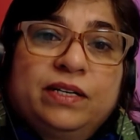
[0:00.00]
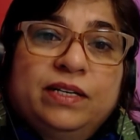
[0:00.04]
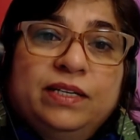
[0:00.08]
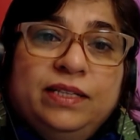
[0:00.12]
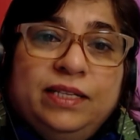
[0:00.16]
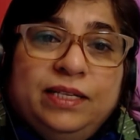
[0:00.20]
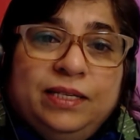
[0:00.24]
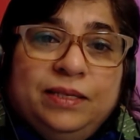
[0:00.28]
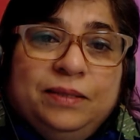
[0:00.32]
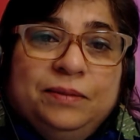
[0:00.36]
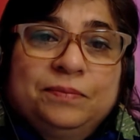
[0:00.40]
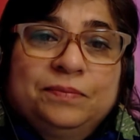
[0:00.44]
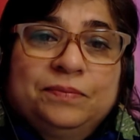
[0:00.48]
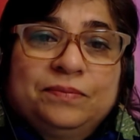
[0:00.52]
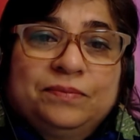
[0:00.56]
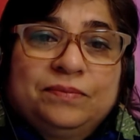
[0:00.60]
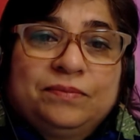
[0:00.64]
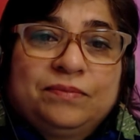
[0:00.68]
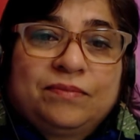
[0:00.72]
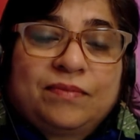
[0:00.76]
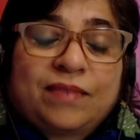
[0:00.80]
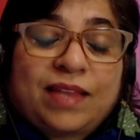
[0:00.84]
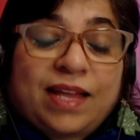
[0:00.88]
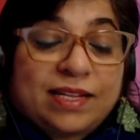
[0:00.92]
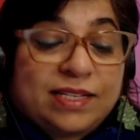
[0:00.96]
Peace
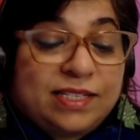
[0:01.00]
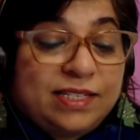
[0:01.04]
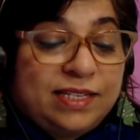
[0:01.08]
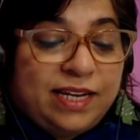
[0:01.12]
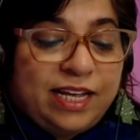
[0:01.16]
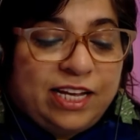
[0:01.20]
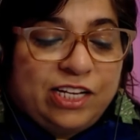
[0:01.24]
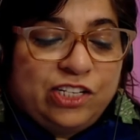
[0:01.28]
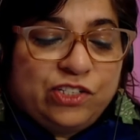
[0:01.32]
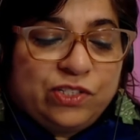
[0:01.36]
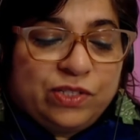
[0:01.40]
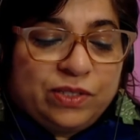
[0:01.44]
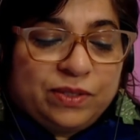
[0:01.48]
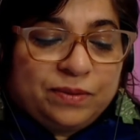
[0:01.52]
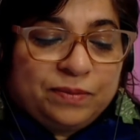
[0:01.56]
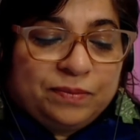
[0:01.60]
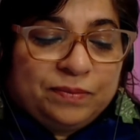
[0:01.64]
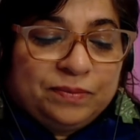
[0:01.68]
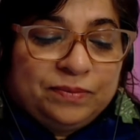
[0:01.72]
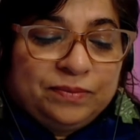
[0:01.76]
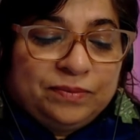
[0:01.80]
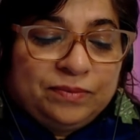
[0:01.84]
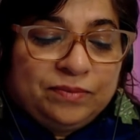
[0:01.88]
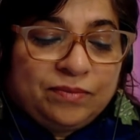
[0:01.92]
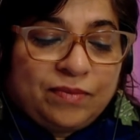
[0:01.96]
lies within
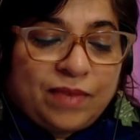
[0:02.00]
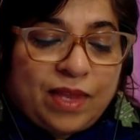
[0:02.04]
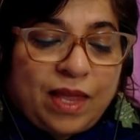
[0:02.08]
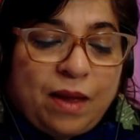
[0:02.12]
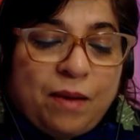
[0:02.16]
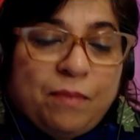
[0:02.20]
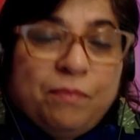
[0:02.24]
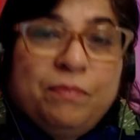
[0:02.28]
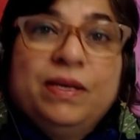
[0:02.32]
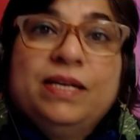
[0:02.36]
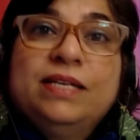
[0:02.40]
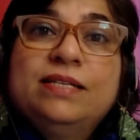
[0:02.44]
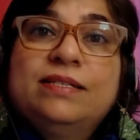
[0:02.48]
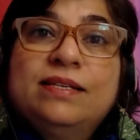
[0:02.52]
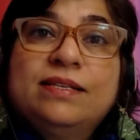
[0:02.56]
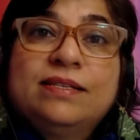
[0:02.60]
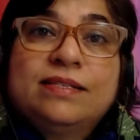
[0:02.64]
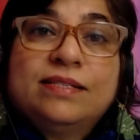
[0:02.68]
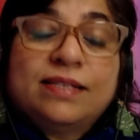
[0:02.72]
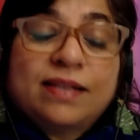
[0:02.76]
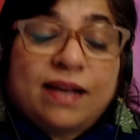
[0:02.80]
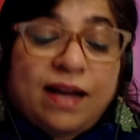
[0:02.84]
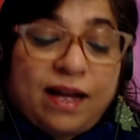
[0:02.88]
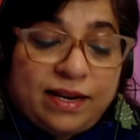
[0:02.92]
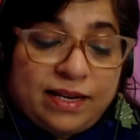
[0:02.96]
Prakriti. That's
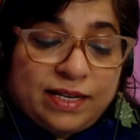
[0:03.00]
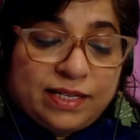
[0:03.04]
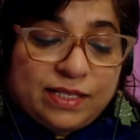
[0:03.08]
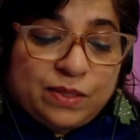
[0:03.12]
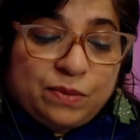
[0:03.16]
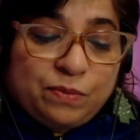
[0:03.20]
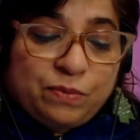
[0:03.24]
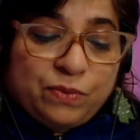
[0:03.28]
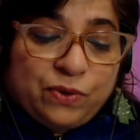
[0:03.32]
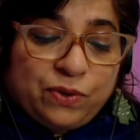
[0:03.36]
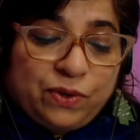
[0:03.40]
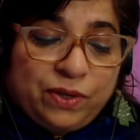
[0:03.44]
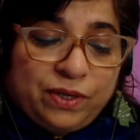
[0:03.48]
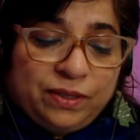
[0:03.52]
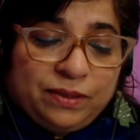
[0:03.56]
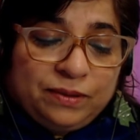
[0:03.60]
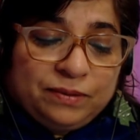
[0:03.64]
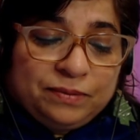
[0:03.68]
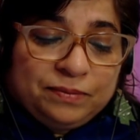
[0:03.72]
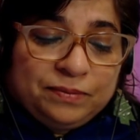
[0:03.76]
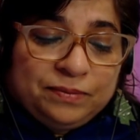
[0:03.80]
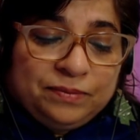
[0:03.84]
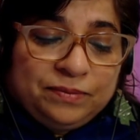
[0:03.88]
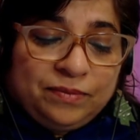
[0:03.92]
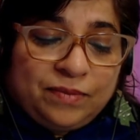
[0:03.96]
nature.
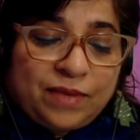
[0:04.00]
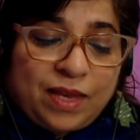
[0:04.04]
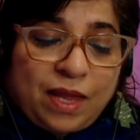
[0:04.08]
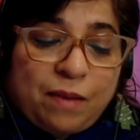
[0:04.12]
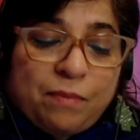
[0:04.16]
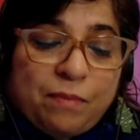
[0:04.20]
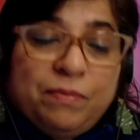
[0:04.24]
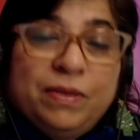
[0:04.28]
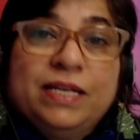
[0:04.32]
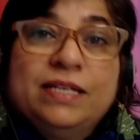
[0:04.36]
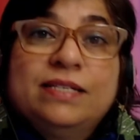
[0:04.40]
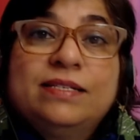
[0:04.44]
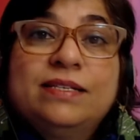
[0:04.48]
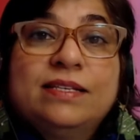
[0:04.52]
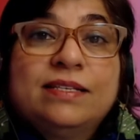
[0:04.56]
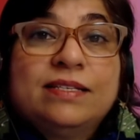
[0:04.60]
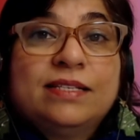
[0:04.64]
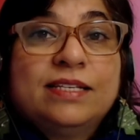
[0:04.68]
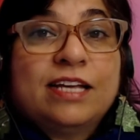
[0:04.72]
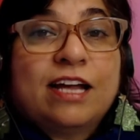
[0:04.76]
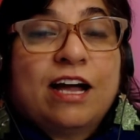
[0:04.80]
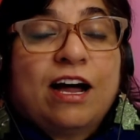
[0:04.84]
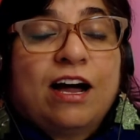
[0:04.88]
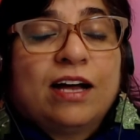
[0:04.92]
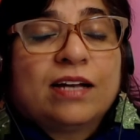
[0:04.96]
Peace is the highest
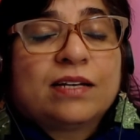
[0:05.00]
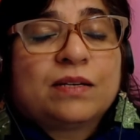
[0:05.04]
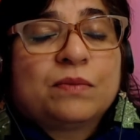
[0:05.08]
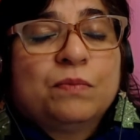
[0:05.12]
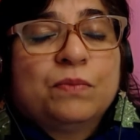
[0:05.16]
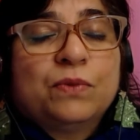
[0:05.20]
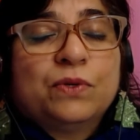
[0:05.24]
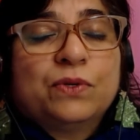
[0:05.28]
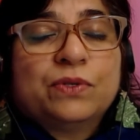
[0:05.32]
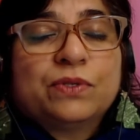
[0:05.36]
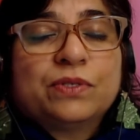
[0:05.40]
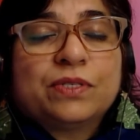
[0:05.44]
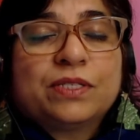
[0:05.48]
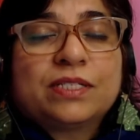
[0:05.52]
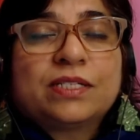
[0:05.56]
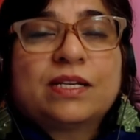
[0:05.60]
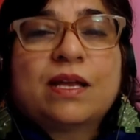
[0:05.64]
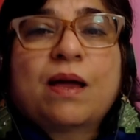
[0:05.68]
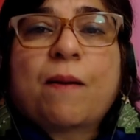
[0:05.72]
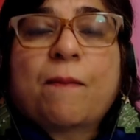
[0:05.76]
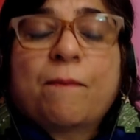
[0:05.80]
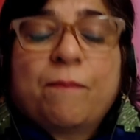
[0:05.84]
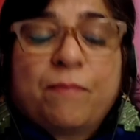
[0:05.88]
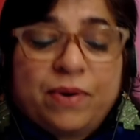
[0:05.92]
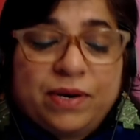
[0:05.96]
moral.
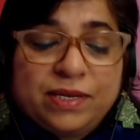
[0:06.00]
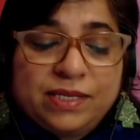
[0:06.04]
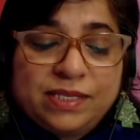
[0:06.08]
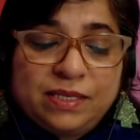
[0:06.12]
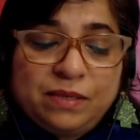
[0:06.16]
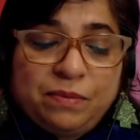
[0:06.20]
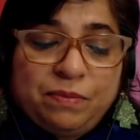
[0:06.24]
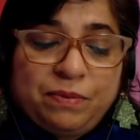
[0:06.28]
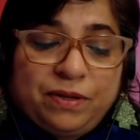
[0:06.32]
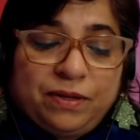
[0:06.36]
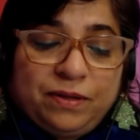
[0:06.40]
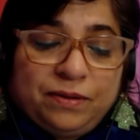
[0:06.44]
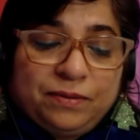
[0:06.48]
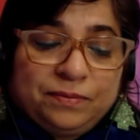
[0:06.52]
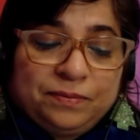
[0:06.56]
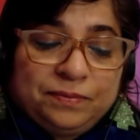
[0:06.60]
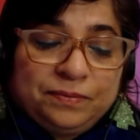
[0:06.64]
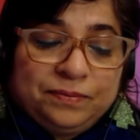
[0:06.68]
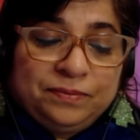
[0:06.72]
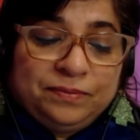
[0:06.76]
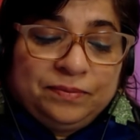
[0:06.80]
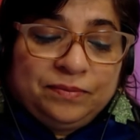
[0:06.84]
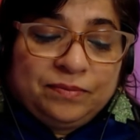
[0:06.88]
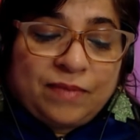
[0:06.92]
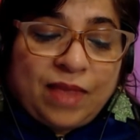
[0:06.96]
Peace is the
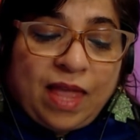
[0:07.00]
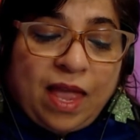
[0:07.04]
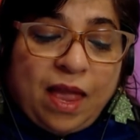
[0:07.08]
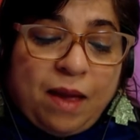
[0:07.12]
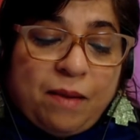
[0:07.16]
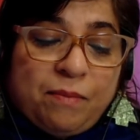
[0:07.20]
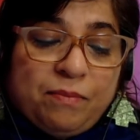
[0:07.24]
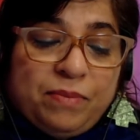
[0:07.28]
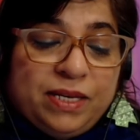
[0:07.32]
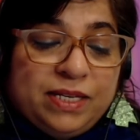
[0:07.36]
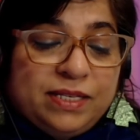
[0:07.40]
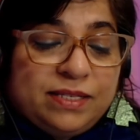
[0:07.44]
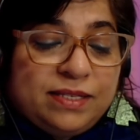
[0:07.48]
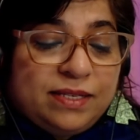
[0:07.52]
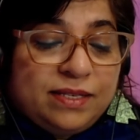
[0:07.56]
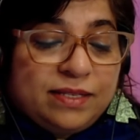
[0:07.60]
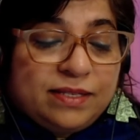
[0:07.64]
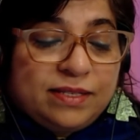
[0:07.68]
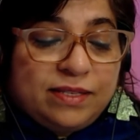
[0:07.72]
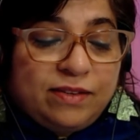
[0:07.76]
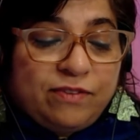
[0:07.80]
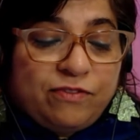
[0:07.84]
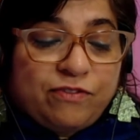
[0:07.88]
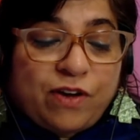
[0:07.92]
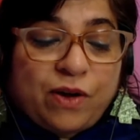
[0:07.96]
utmost
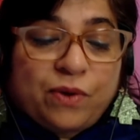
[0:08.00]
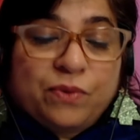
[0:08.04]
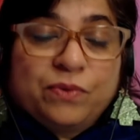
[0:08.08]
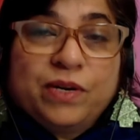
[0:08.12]
principle.